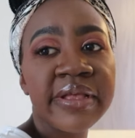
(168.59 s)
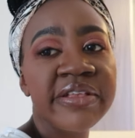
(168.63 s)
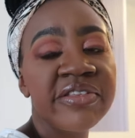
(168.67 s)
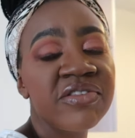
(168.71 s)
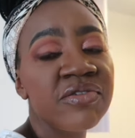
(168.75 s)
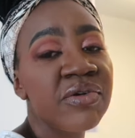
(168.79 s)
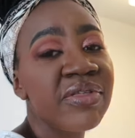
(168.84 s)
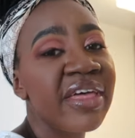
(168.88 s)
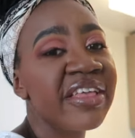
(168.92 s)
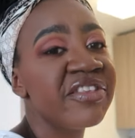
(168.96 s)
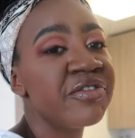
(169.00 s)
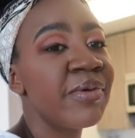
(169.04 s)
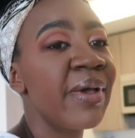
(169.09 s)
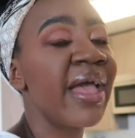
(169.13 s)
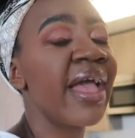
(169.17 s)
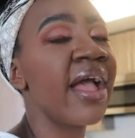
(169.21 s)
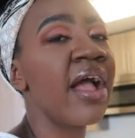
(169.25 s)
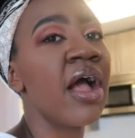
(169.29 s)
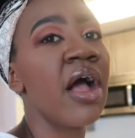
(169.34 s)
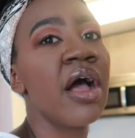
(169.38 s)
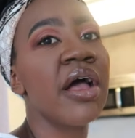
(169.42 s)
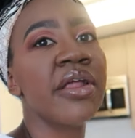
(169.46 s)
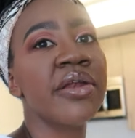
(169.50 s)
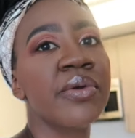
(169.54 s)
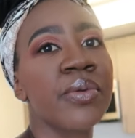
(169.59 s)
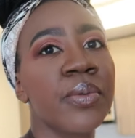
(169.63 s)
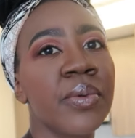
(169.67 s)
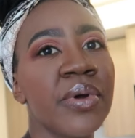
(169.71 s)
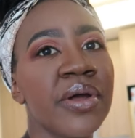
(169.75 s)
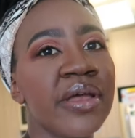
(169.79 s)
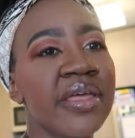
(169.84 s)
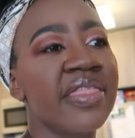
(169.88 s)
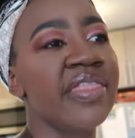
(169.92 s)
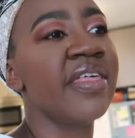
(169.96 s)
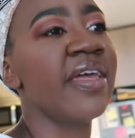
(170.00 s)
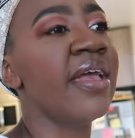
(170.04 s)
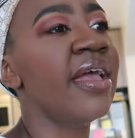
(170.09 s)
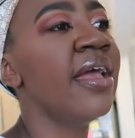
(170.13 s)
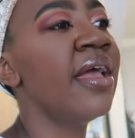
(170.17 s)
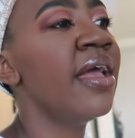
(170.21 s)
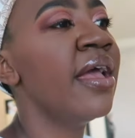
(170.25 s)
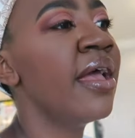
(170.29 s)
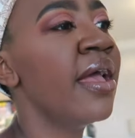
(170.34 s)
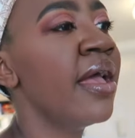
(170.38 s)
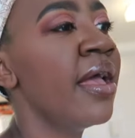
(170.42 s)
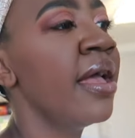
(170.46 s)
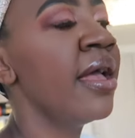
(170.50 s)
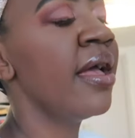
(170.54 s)
so that's why I can't work there.
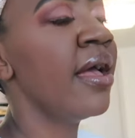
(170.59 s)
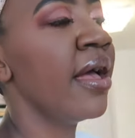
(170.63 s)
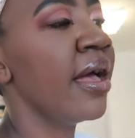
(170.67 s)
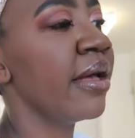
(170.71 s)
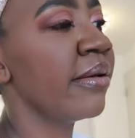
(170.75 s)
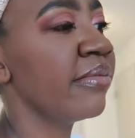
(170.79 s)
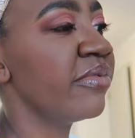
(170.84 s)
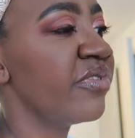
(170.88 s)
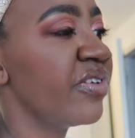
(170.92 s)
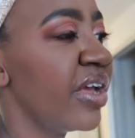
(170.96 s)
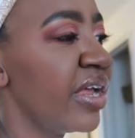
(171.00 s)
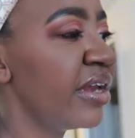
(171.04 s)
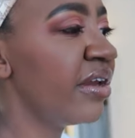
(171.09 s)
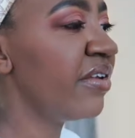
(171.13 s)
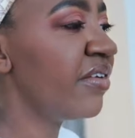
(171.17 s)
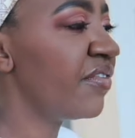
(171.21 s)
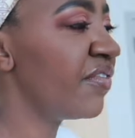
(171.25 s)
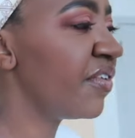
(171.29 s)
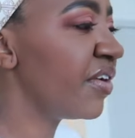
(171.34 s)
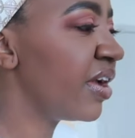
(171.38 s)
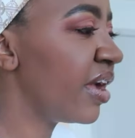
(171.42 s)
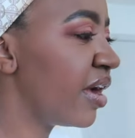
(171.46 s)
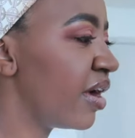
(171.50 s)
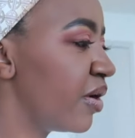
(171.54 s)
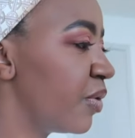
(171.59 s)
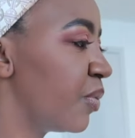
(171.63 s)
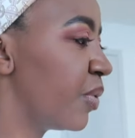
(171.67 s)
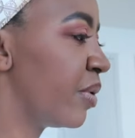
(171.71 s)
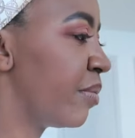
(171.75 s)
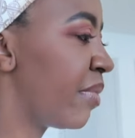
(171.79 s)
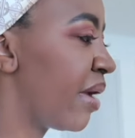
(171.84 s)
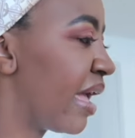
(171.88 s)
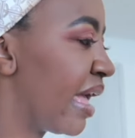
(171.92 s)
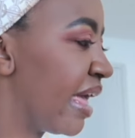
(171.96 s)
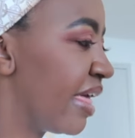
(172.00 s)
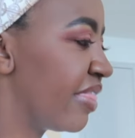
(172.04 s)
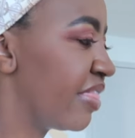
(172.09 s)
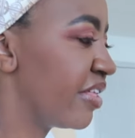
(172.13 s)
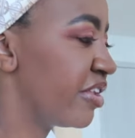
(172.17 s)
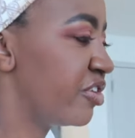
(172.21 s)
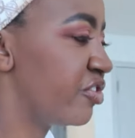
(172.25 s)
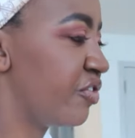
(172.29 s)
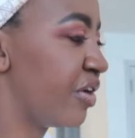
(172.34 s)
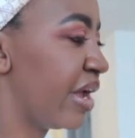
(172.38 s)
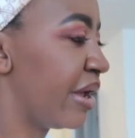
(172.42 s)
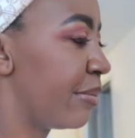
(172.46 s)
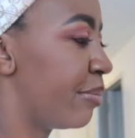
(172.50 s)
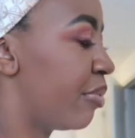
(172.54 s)
I'm trying to figure out where my other
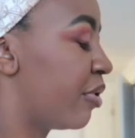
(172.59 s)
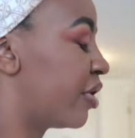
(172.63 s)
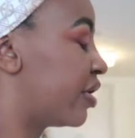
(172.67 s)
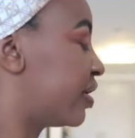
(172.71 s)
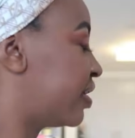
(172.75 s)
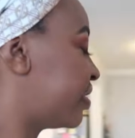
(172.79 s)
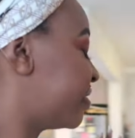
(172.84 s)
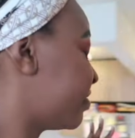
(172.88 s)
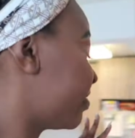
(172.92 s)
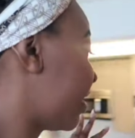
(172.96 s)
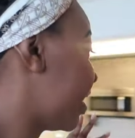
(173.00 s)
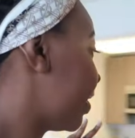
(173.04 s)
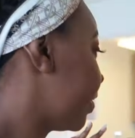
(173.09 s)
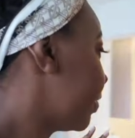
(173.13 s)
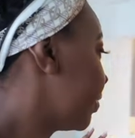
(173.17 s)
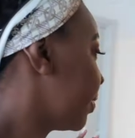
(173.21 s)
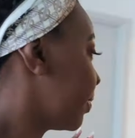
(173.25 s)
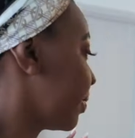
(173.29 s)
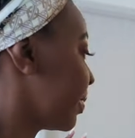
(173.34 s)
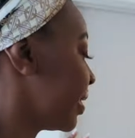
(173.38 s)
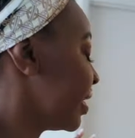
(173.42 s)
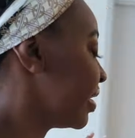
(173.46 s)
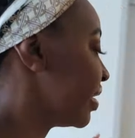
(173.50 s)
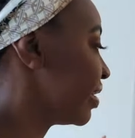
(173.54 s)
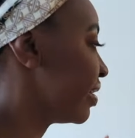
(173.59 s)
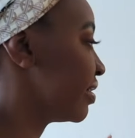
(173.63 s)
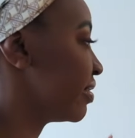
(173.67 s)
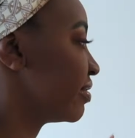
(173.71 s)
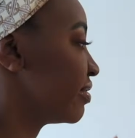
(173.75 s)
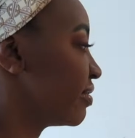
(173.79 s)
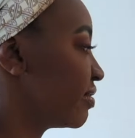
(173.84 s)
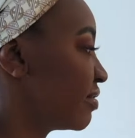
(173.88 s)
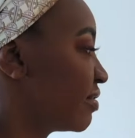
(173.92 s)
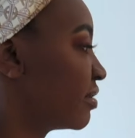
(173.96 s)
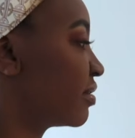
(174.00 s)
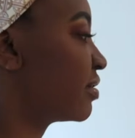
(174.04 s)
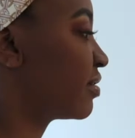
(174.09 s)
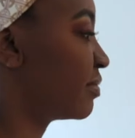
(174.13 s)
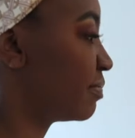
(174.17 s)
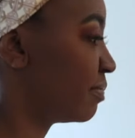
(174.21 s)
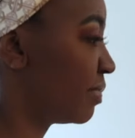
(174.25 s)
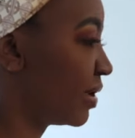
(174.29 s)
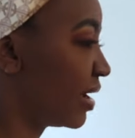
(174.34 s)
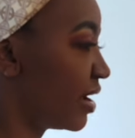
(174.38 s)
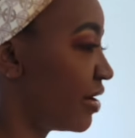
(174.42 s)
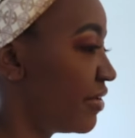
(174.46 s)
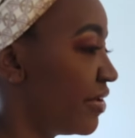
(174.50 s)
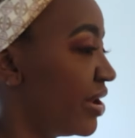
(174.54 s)
tripod is. I don't know where it is,
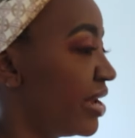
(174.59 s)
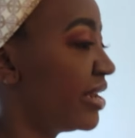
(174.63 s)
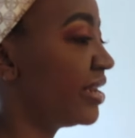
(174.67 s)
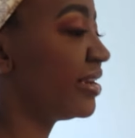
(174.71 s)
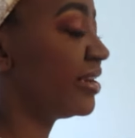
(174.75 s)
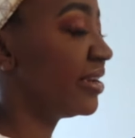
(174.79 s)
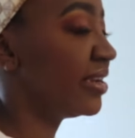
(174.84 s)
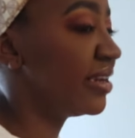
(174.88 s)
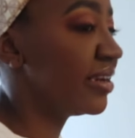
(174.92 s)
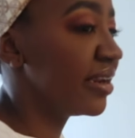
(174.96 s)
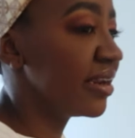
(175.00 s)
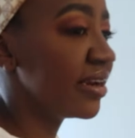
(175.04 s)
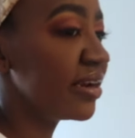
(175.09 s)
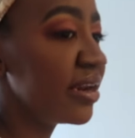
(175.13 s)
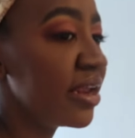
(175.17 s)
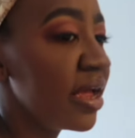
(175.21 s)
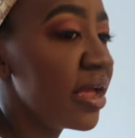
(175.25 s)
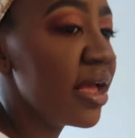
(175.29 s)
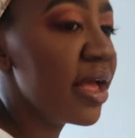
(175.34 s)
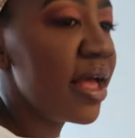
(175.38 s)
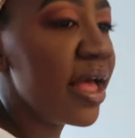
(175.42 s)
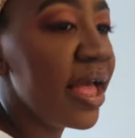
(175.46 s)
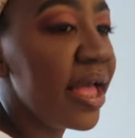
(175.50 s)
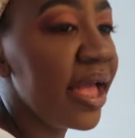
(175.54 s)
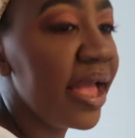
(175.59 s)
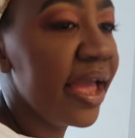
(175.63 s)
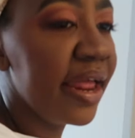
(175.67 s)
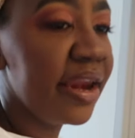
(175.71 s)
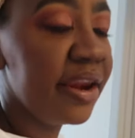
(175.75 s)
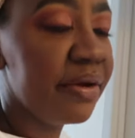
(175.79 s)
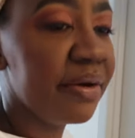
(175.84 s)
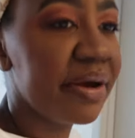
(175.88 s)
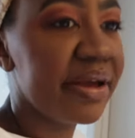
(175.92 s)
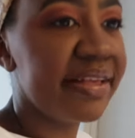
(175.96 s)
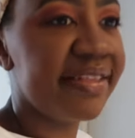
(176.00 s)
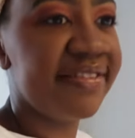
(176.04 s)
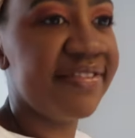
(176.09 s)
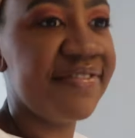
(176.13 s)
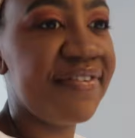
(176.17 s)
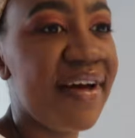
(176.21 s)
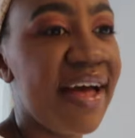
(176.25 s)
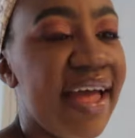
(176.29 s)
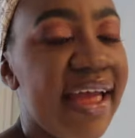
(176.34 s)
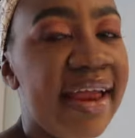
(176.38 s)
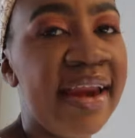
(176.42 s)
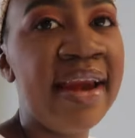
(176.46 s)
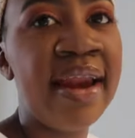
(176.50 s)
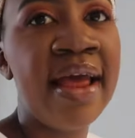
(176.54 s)
but I really need it. Anyway, it's
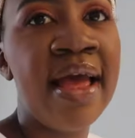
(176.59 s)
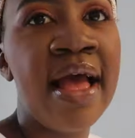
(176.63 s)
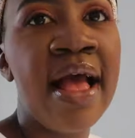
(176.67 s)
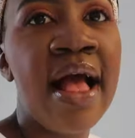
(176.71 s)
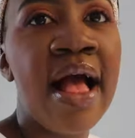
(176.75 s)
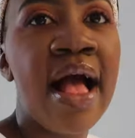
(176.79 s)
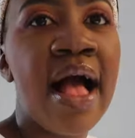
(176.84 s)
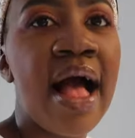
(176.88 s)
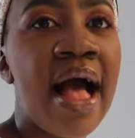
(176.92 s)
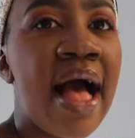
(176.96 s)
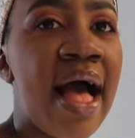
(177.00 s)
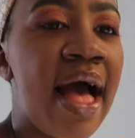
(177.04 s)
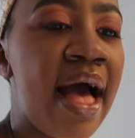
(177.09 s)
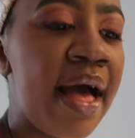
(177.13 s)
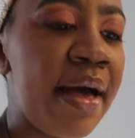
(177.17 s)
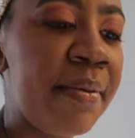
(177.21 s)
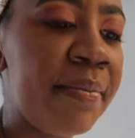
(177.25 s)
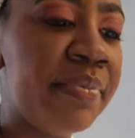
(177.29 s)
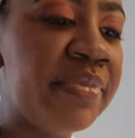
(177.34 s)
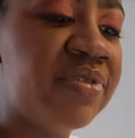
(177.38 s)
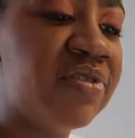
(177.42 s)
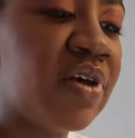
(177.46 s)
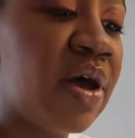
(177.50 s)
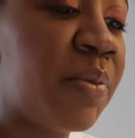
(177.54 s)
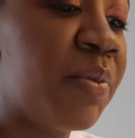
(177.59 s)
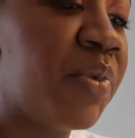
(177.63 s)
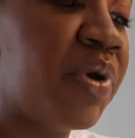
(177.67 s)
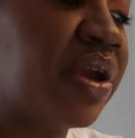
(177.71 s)
fine. So I'm